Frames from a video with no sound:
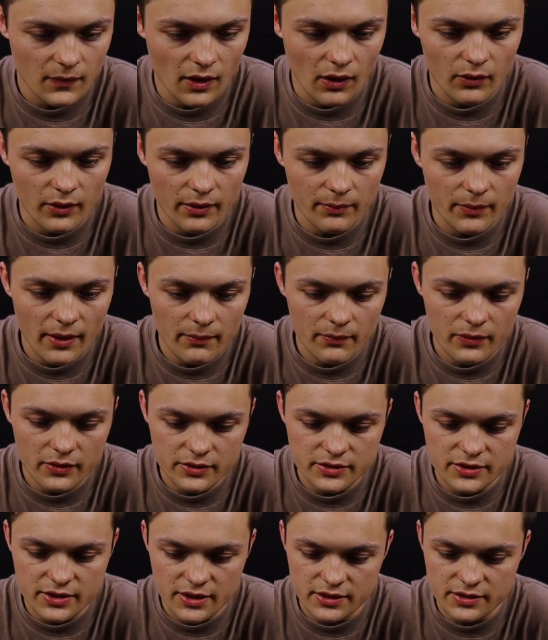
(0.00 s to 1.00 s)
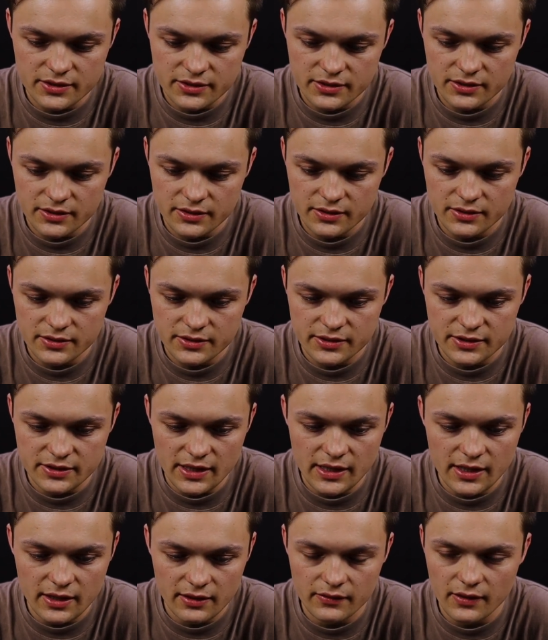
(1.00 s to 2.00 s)
I remember just
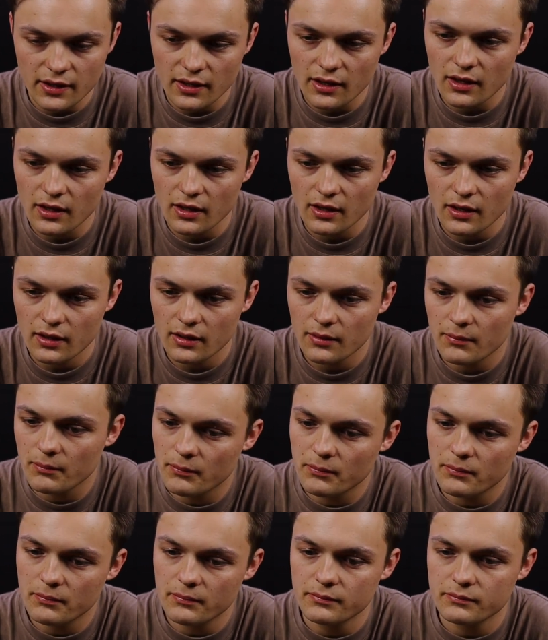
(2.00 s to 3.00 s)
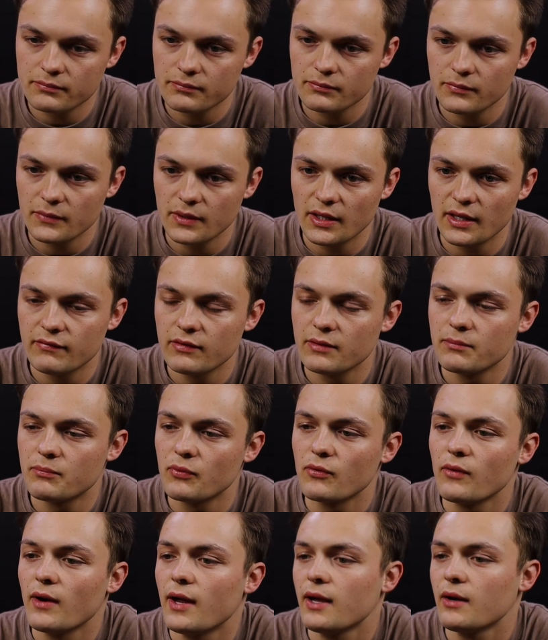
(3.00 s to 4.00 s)
sitting there, even
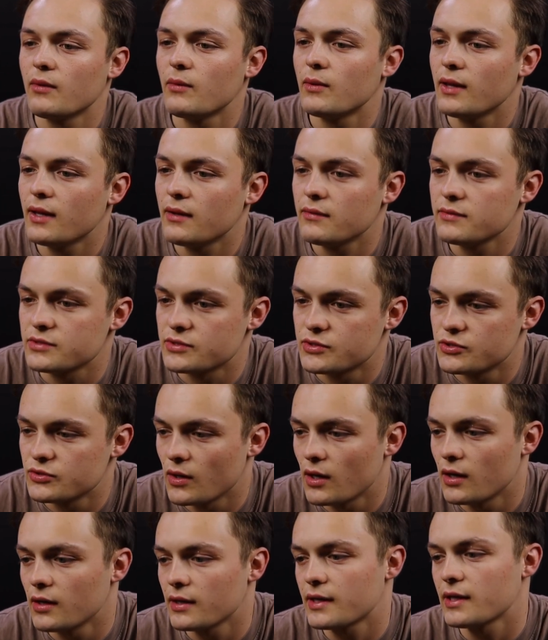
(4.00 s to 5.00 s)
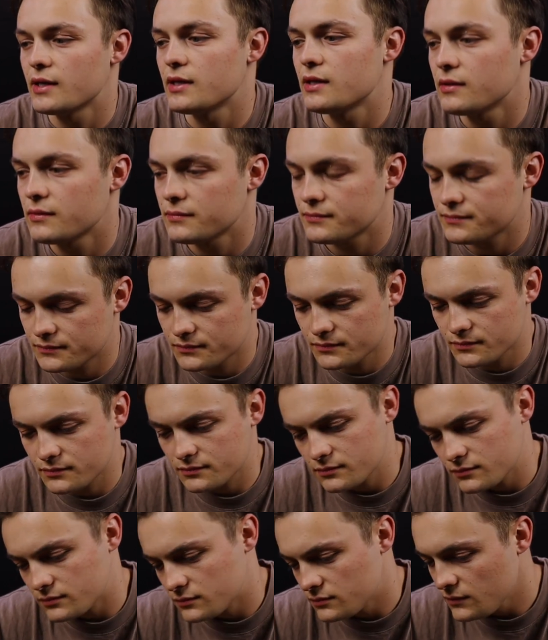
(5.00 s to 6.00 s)
praying while I was drunk, and
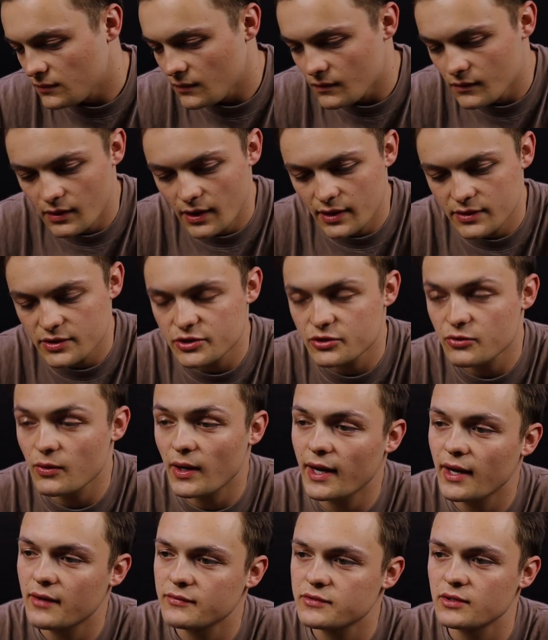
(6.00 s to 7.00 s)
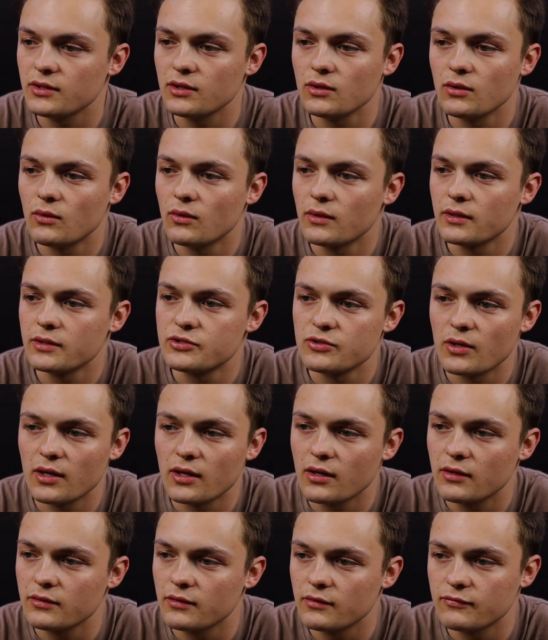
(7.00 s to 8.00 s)
and just crying out to the Lord,
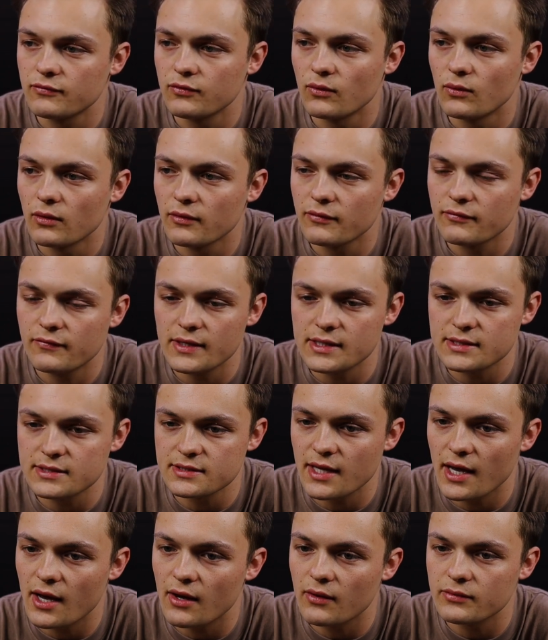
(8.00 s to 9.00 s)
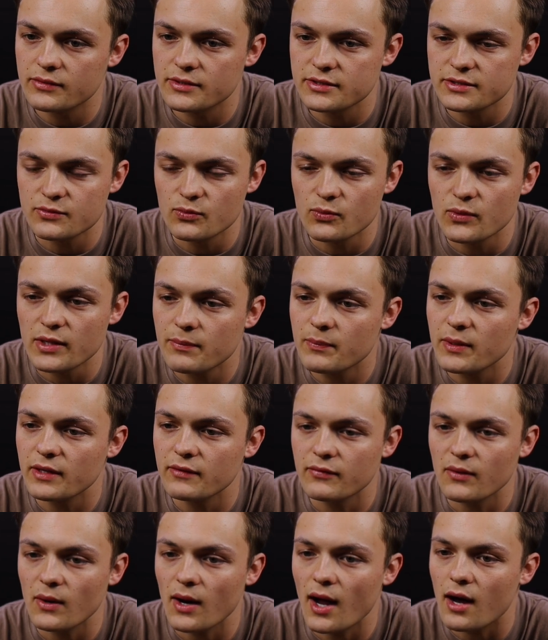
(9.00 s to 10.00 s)
drunk on the floor, face down, just weeping
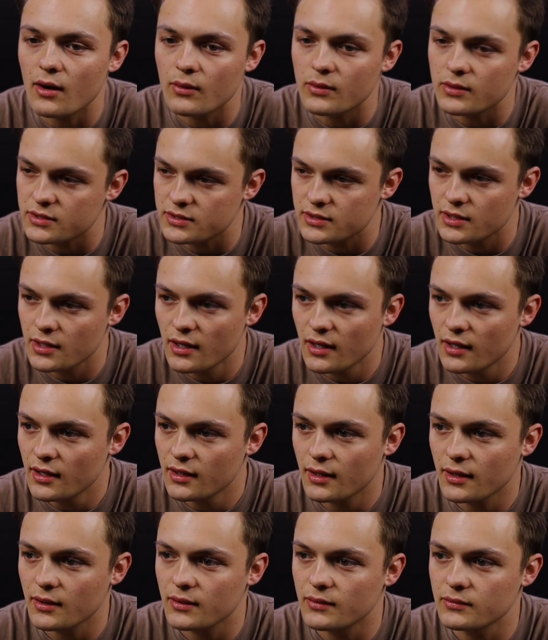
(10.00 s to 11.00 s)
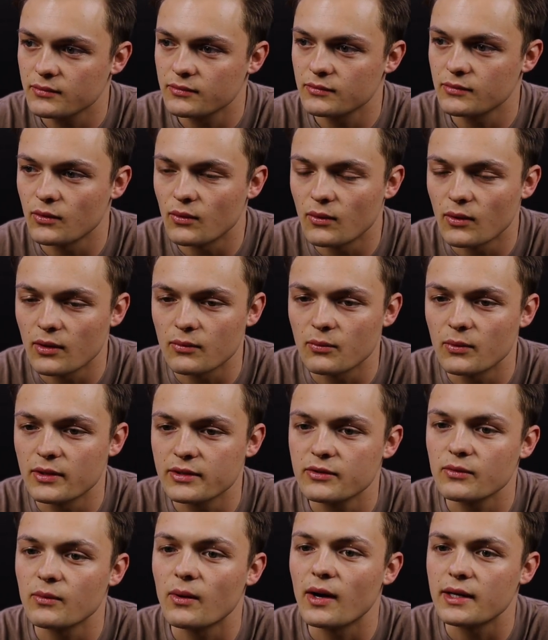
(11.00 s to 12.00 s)
for hours. Like, Lord,
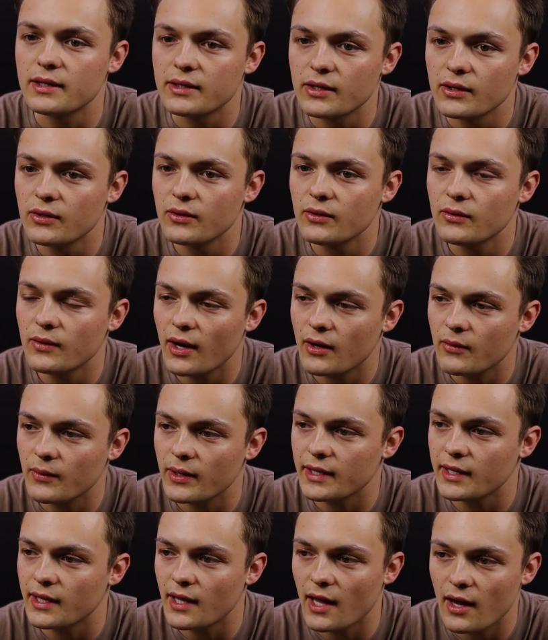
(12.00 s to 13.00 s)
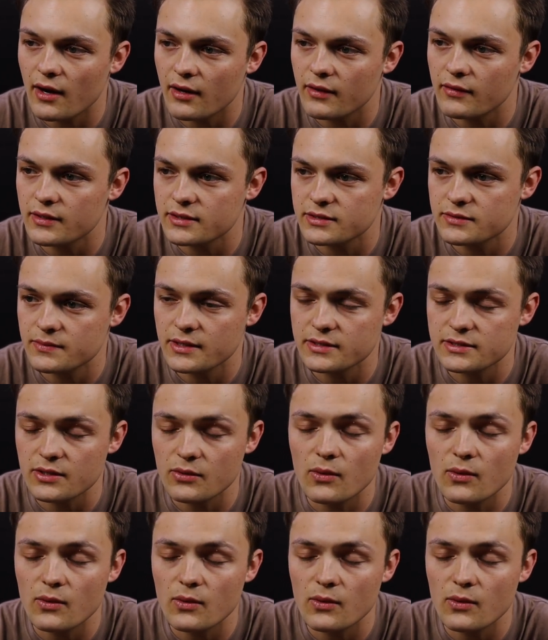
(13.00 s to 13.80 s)
what do I do? How do I get out of this? Because I